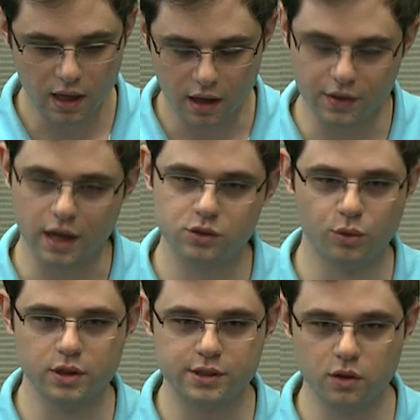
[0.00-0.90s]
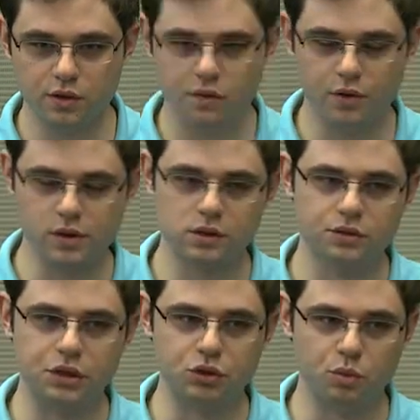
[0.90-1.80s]
Next, we'll solve the first of
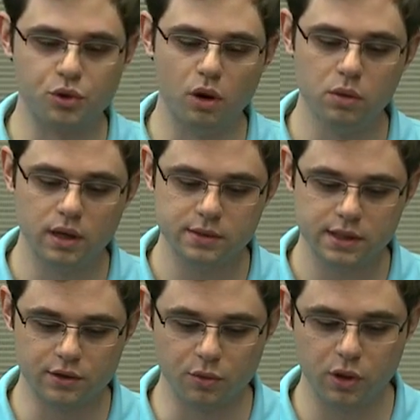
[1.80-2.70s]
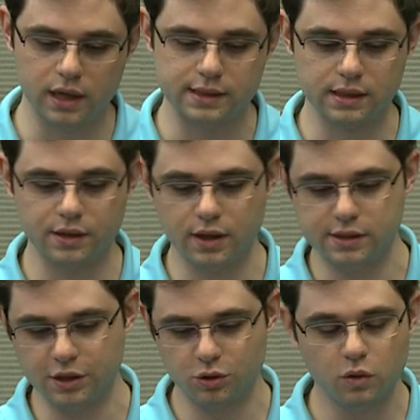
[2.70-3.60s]
the two problems, replacing the
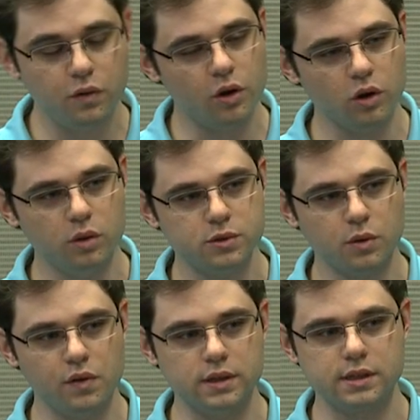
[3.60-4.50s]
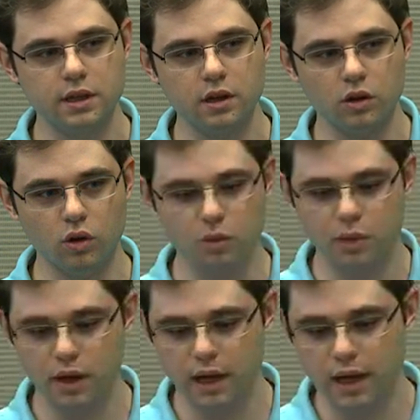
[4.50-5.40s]
nested two for loops with a single loop
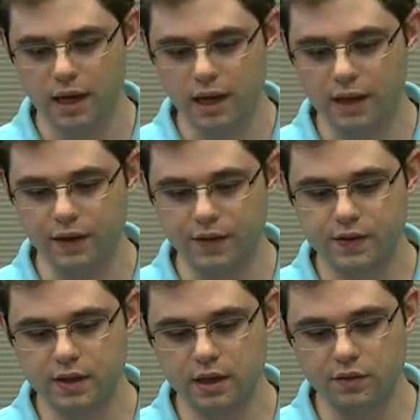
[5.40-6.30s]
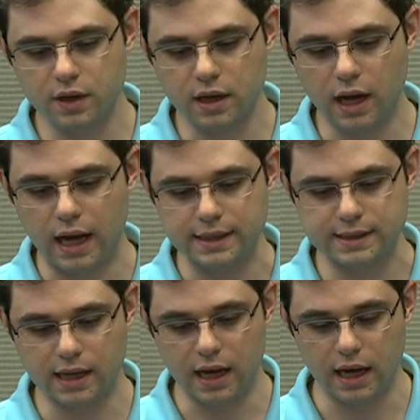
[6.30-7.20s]
that's giving
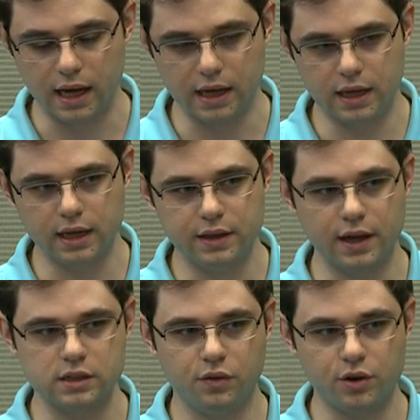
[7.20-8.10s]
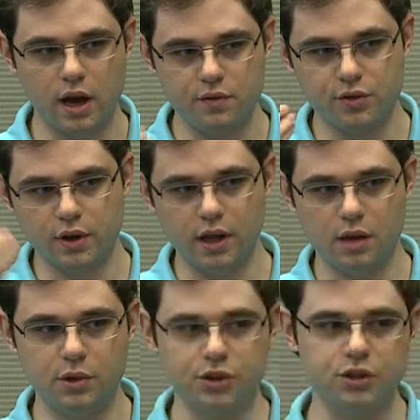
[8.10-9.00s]
us an index for every
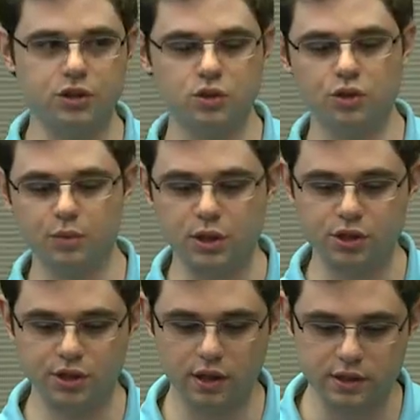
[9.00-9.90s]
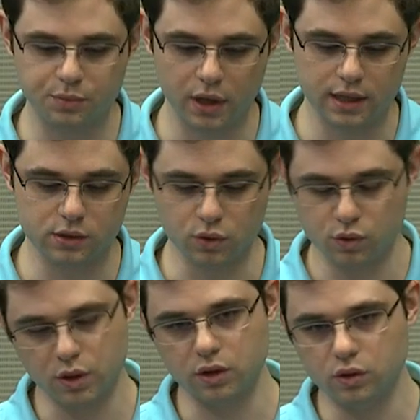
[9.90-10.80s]
element in this two-dimensional space,
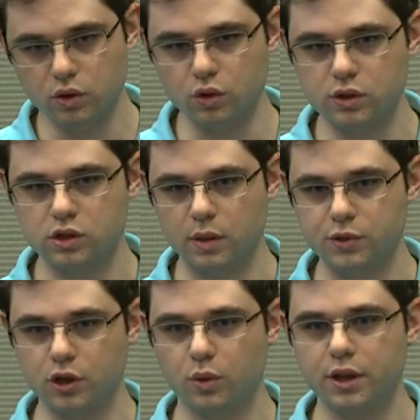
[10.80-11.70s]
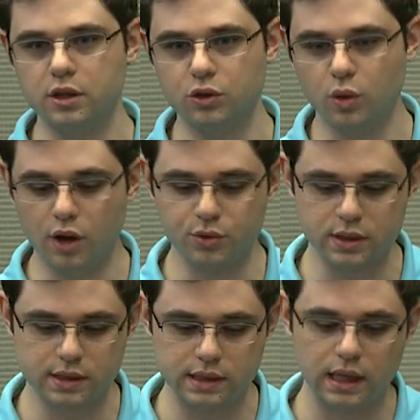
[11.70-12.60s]
which we use subsequently to
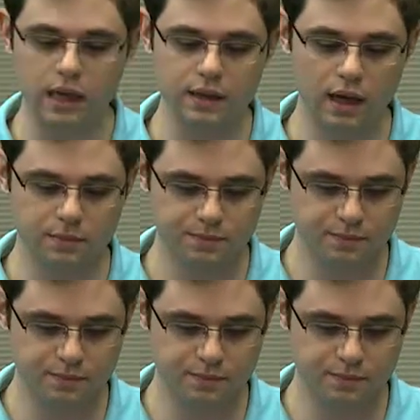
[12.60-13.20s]
address the data.